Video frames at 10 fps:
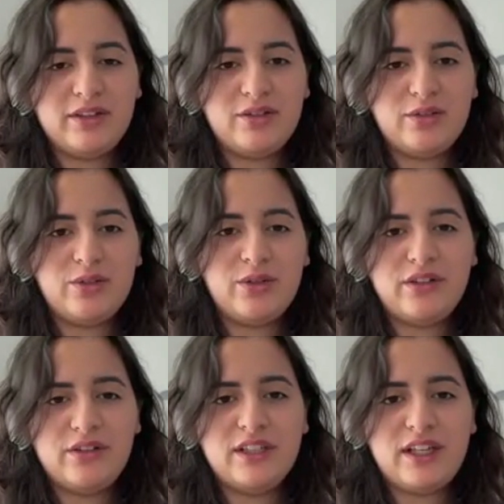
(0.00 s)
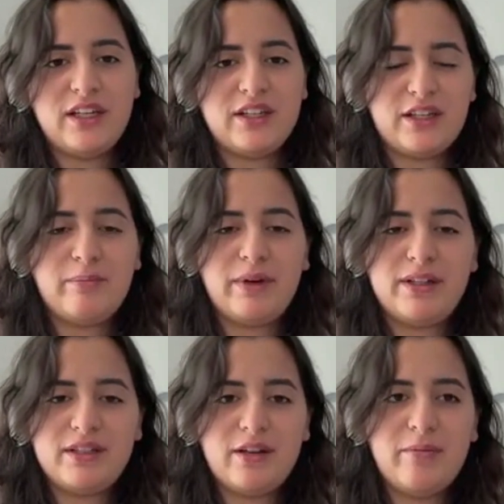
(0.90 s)
us to understanding step
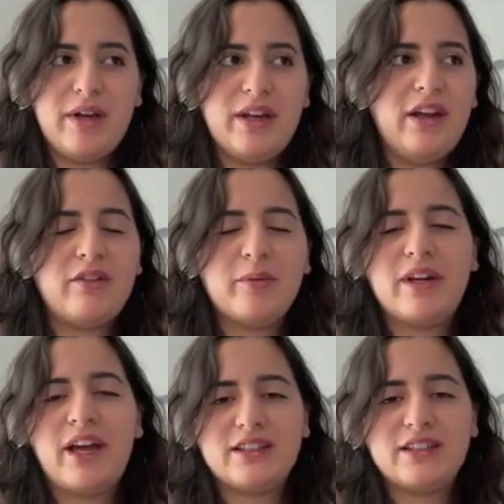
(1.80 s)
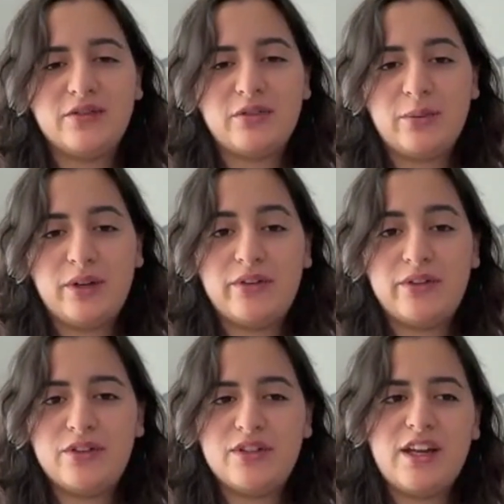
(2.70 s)
by step, and everybody has a different way of
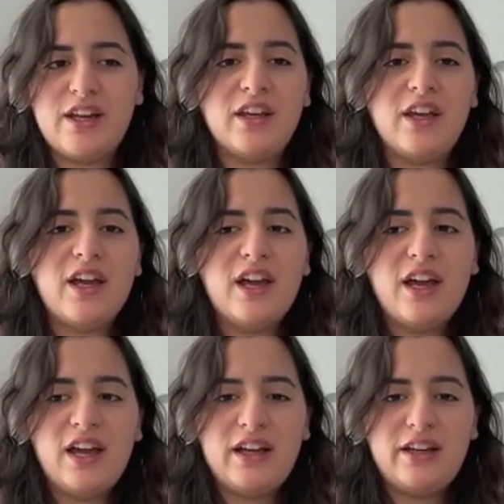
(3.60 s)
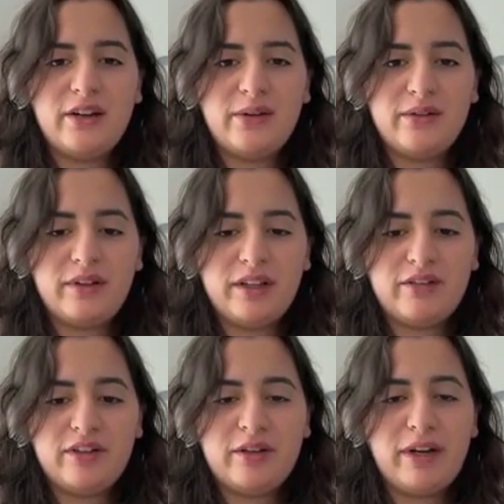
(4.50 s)
understanding, and they were
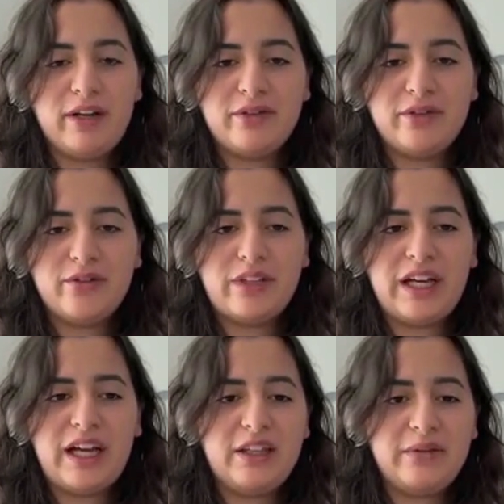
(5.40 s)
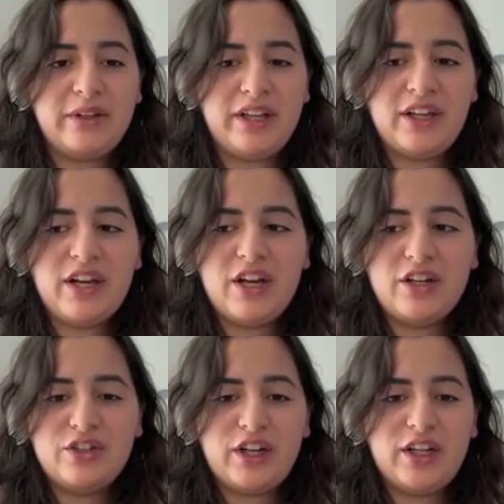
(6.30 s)
like really mindful of that, and they were like
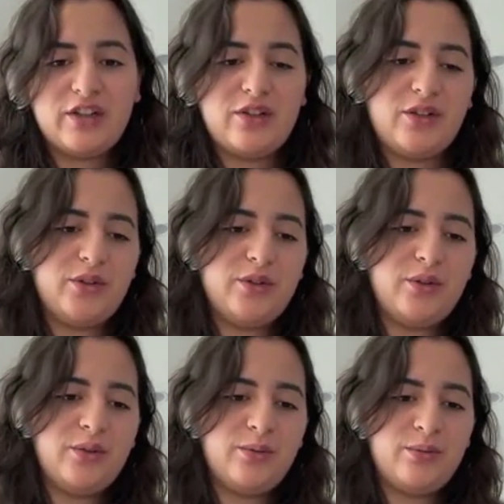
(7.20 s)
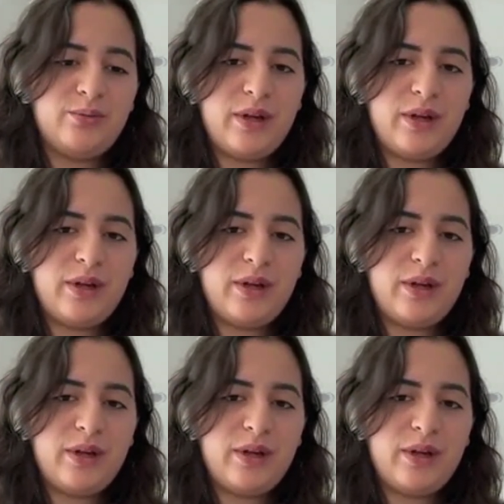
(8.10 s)
trying to